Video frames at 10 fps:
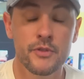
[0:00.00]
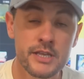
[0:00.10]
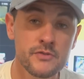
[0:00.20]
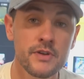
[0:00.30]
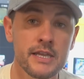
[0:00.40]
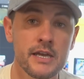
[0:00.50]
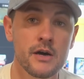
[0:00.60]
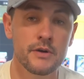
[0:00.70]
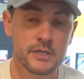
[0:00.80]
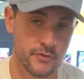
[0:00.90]
Well, this
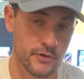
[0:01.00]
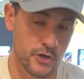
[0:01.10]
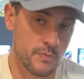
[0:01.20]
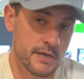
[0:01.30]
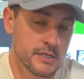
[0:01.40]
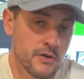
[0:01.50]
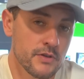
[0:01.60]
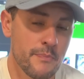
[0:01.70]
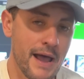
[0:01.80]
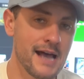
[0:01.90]
video is for you because
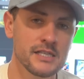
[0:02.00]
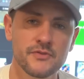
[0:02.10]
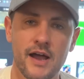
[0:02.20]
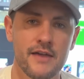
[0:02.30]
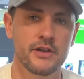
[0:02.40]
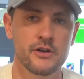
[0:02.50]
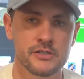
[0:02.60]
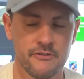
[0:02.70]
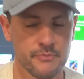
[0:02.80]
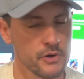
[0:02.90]
over the past 5
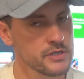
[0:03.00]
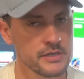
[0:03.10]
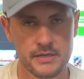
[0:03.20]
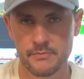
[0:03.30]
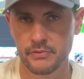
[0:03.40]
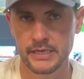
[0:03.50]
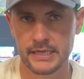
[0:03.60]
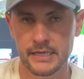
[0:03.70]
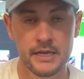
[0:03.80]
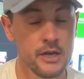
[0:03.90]
years, I've personally completed